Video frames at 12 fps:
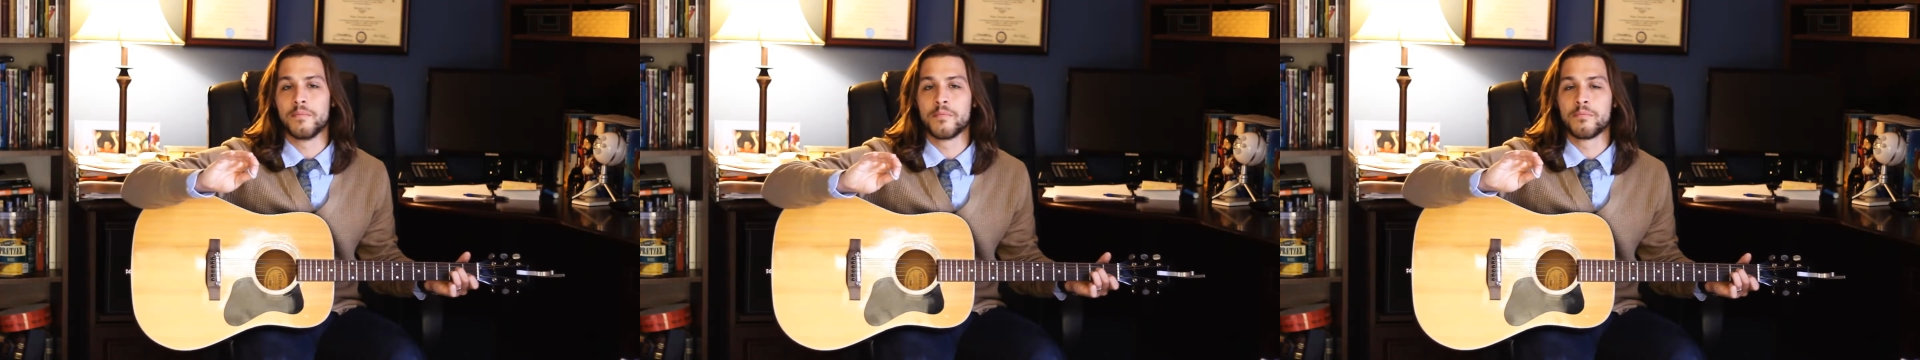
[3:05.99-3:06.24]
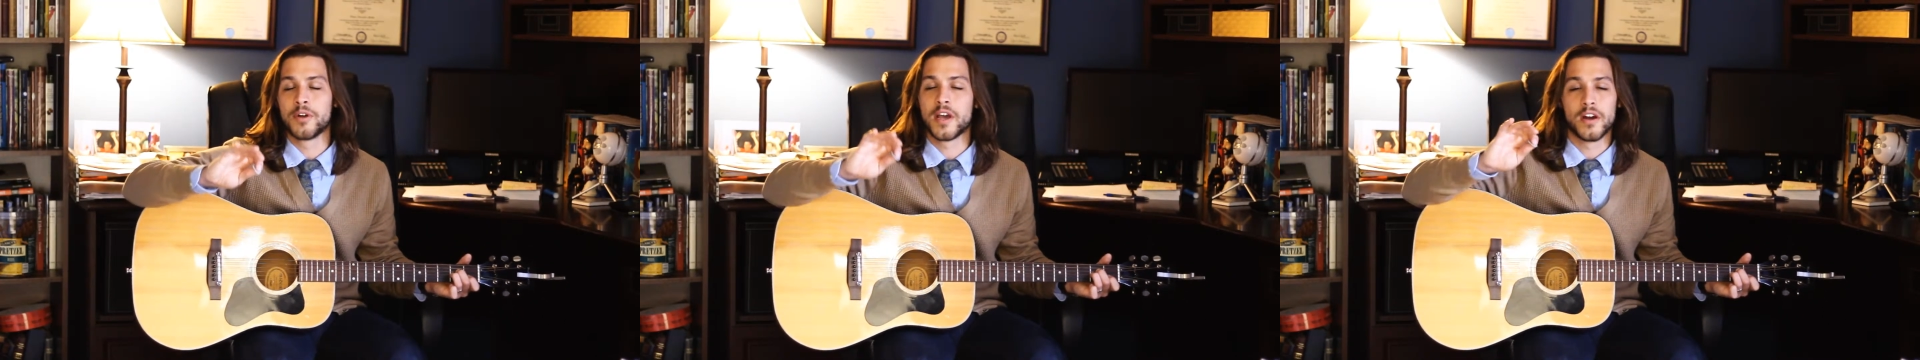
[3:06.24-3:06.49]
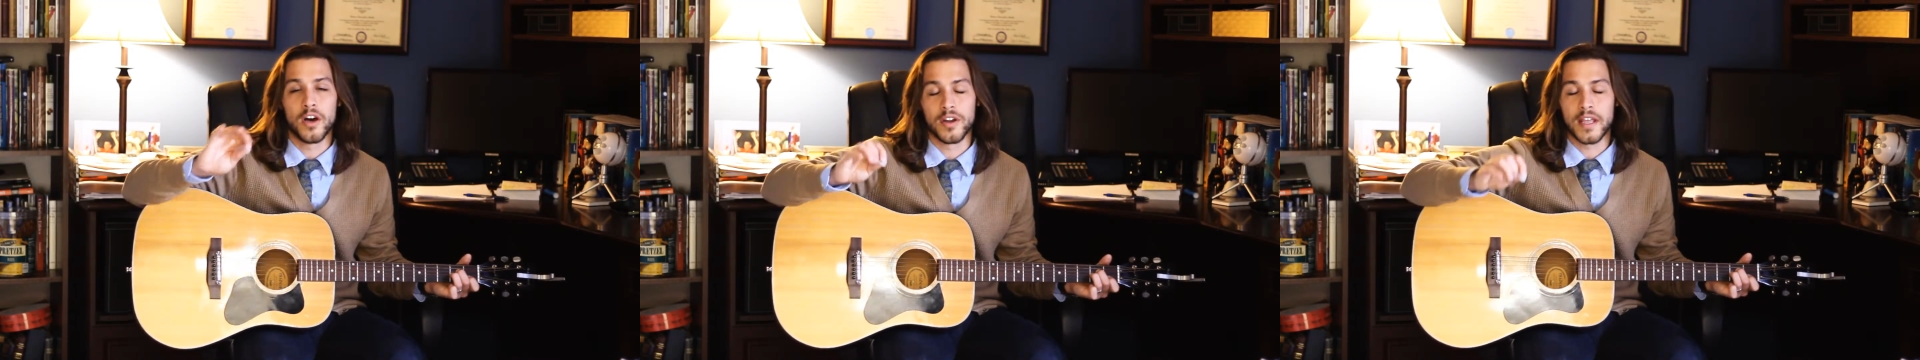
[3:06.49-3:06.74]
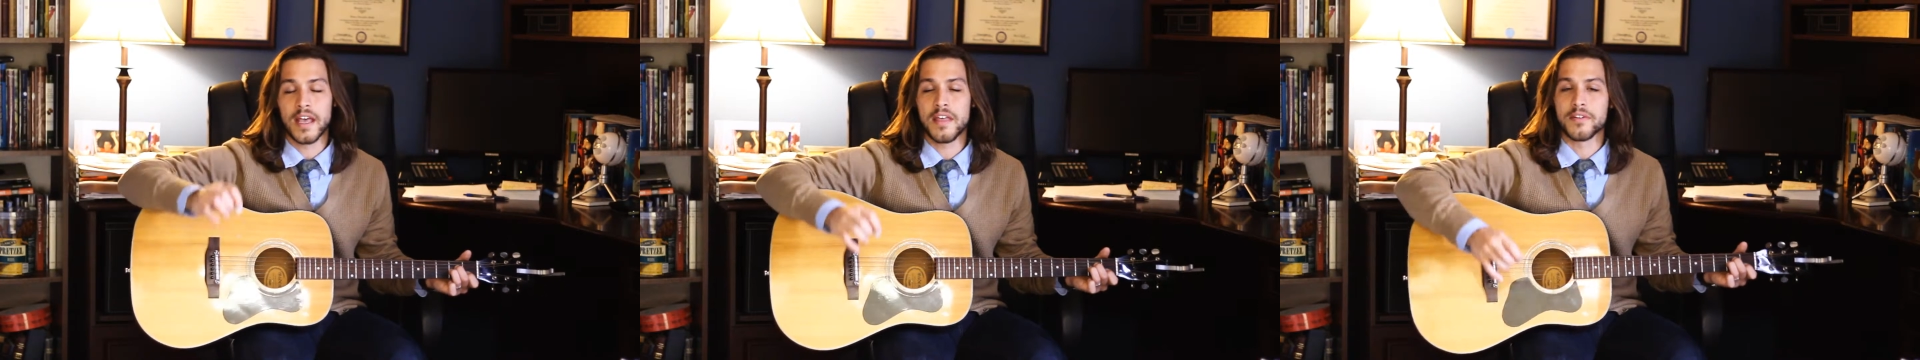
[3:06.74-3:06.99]
bring it all
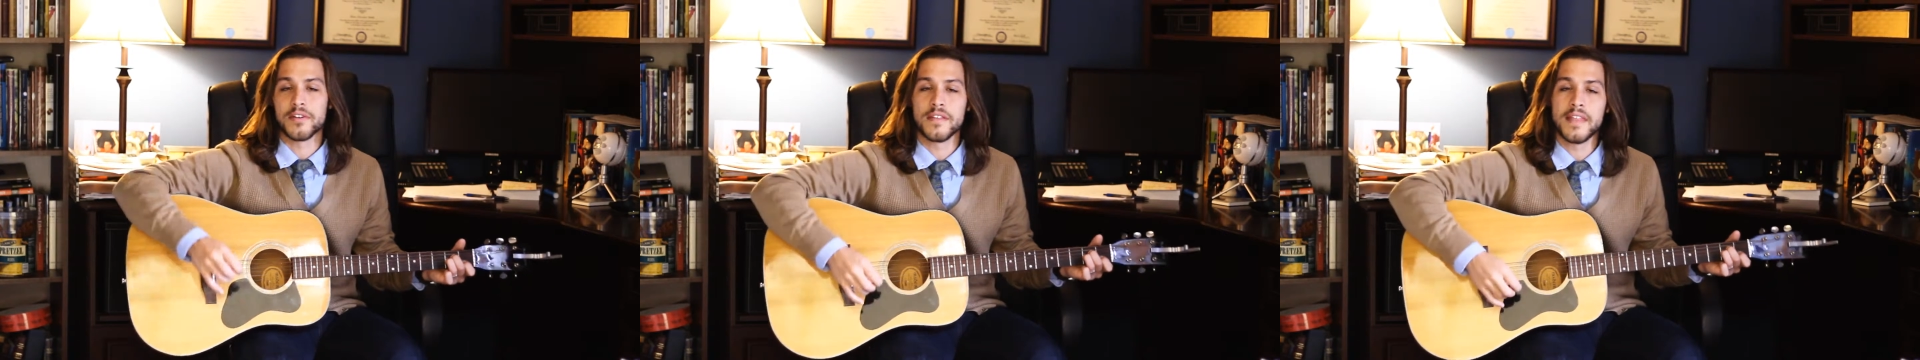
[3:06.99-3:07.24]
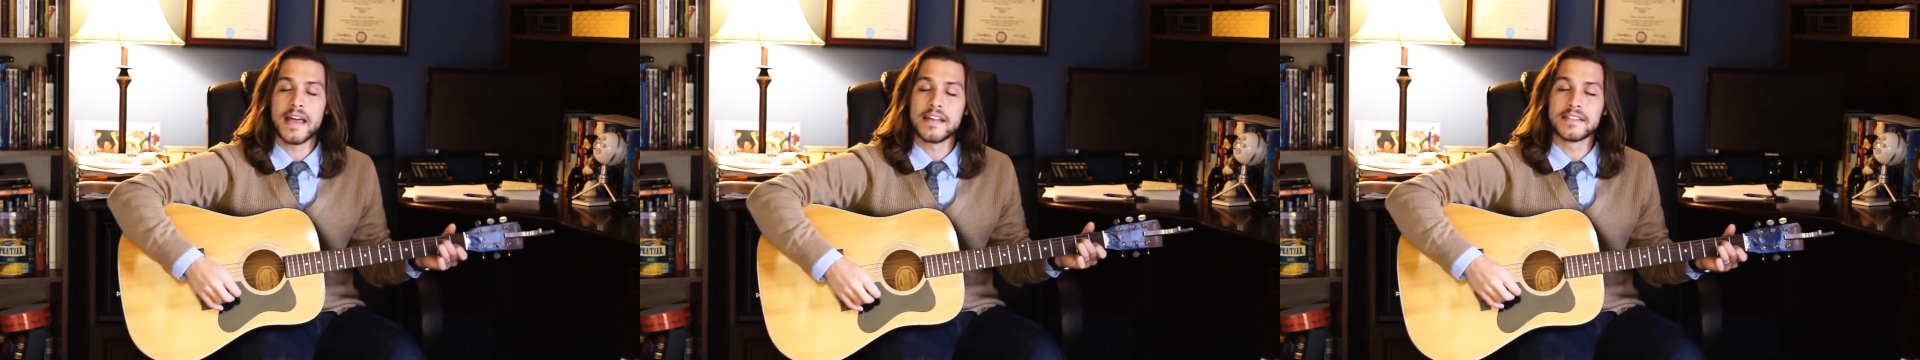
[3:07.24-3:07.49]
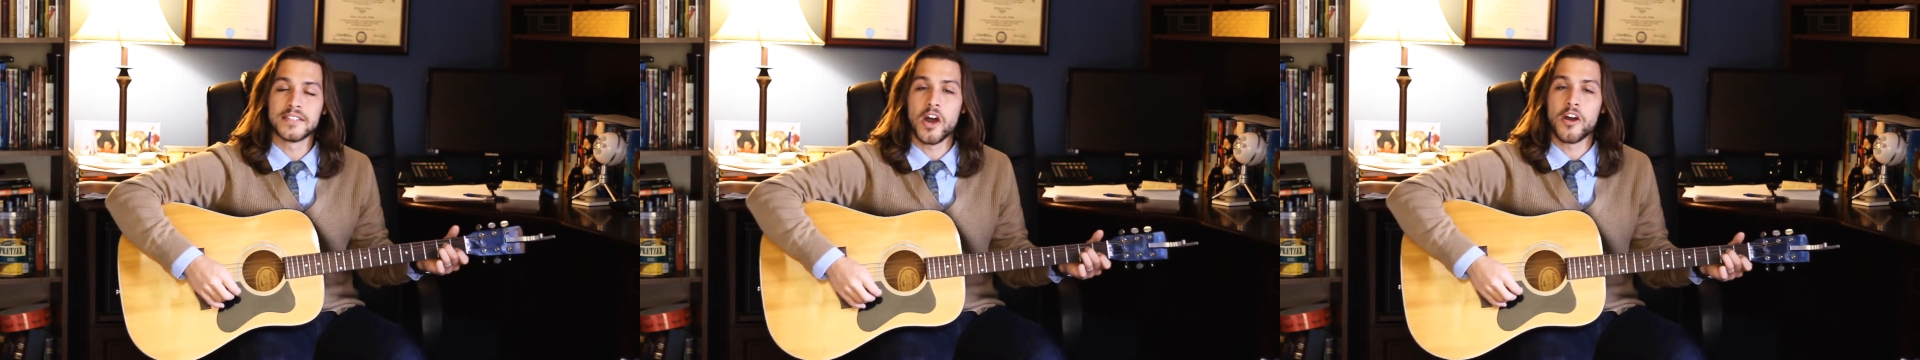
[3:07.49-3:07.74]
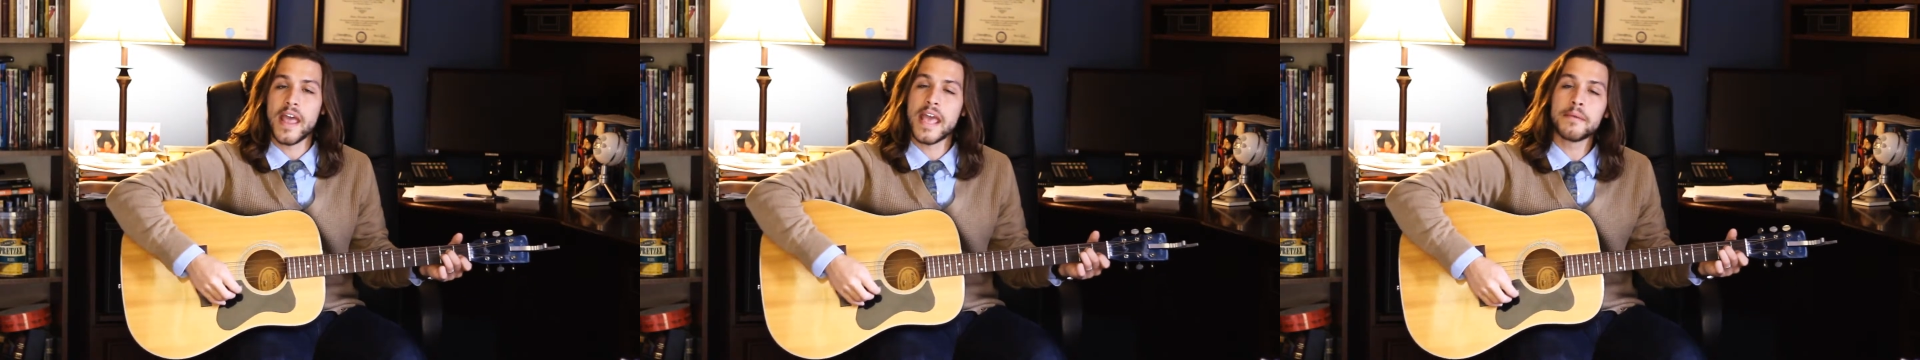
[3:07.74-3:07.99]
together, and that is
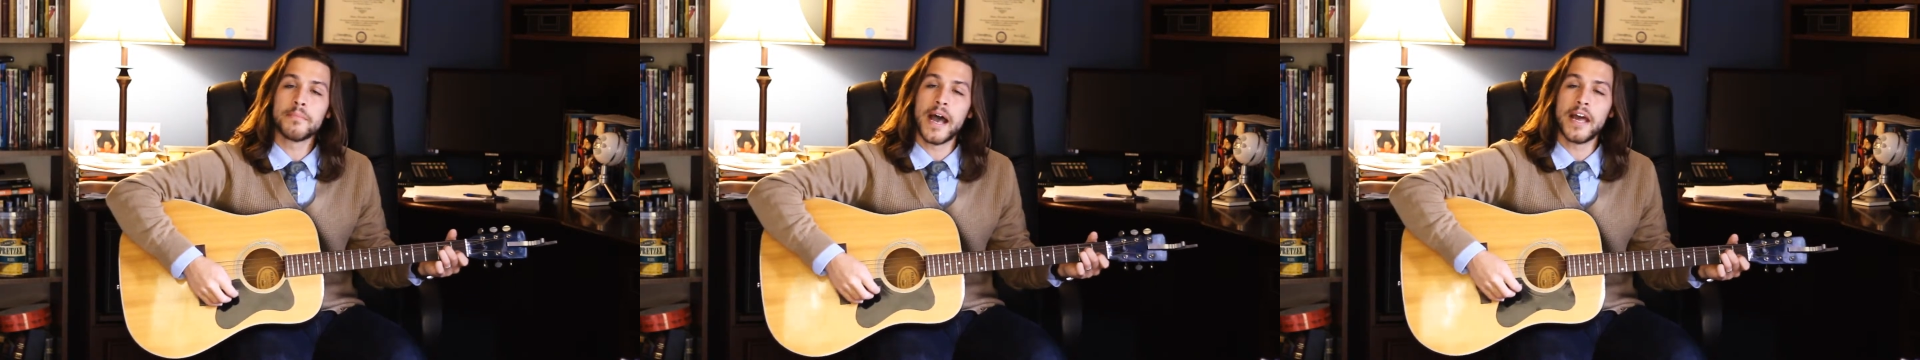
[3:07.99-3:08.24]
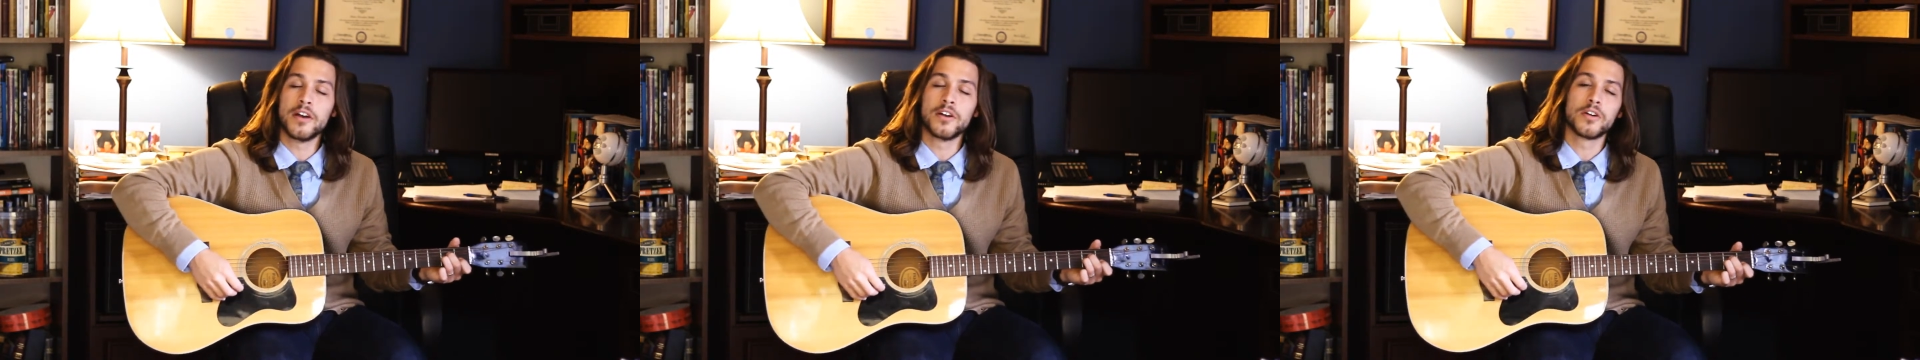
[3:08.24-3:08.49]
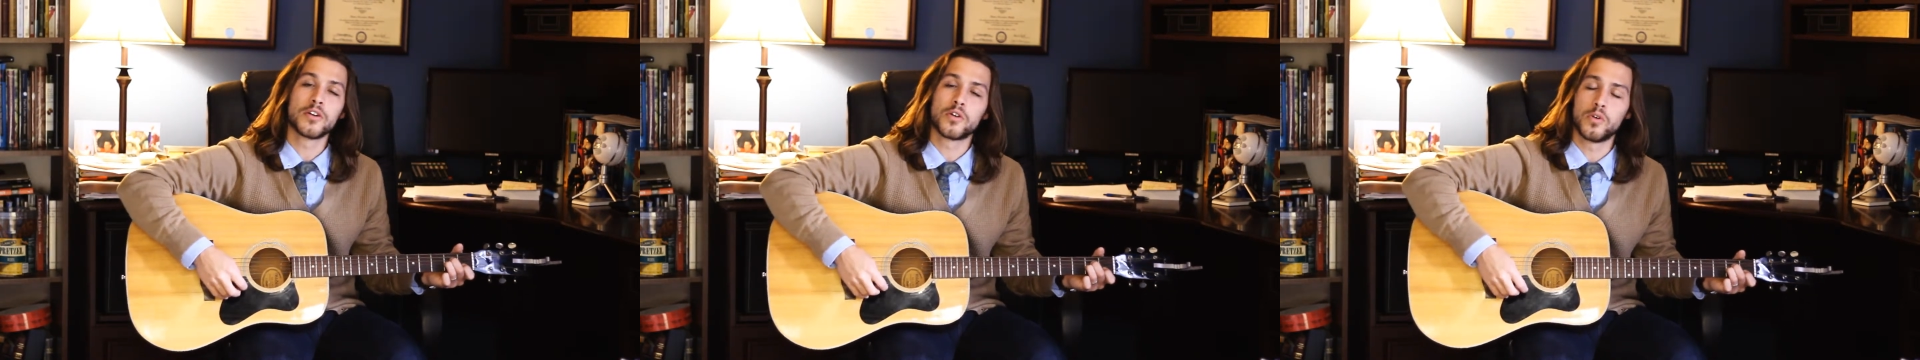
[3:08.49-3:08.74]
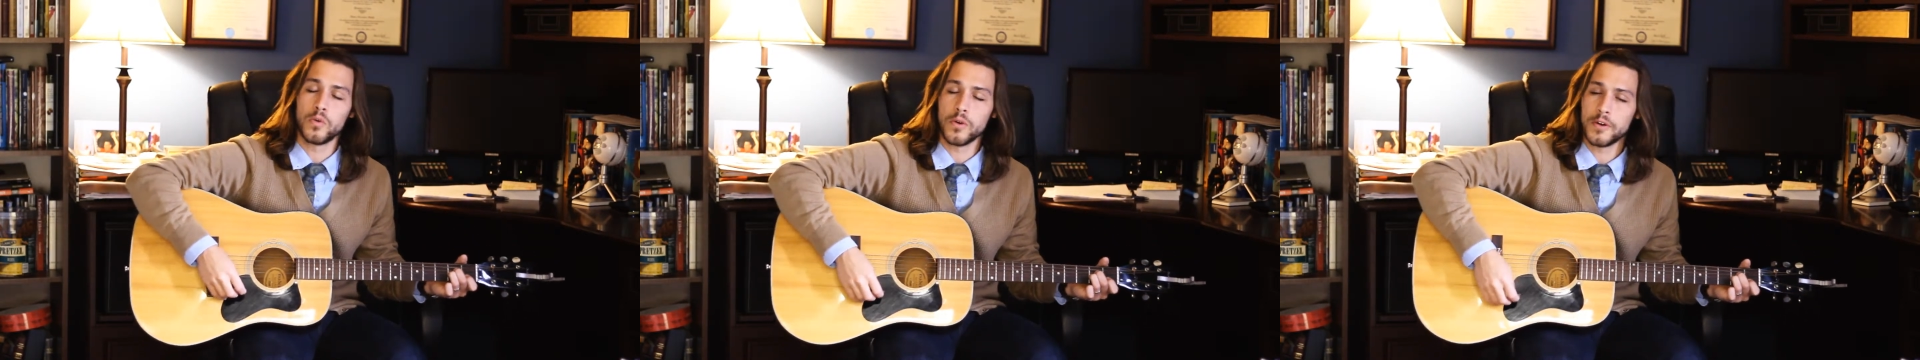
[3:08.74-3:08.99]
our A minor
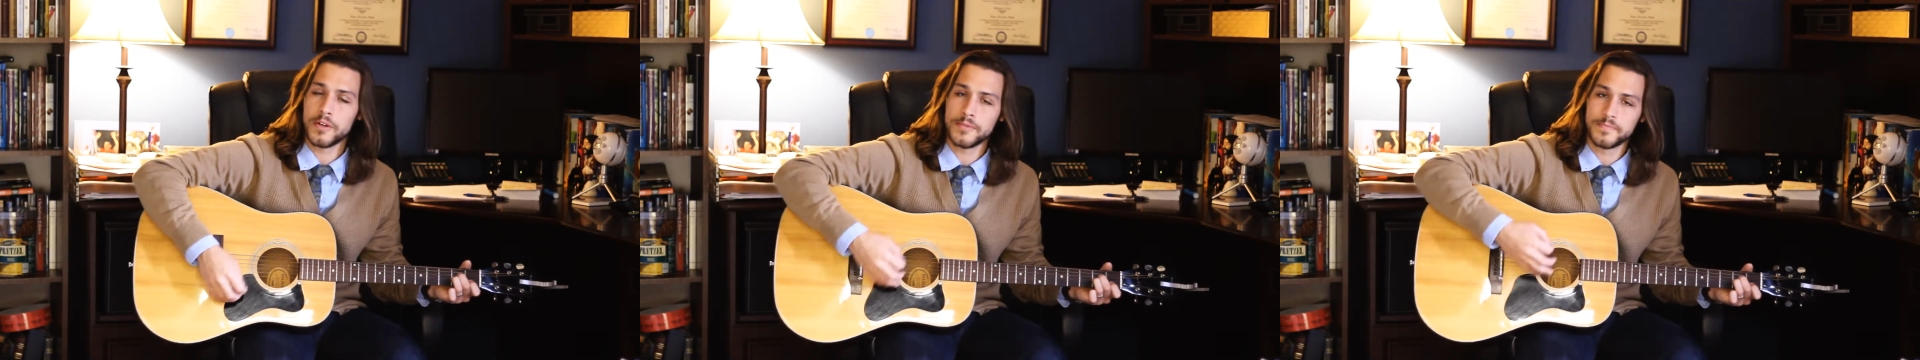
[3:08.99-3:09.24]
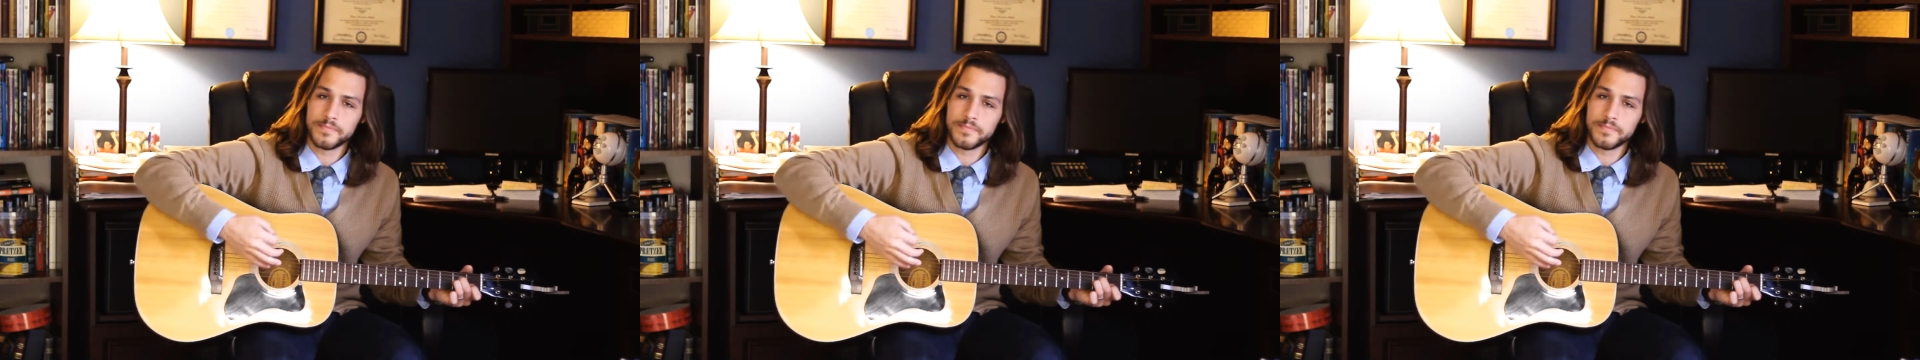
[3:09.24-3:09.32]
chord.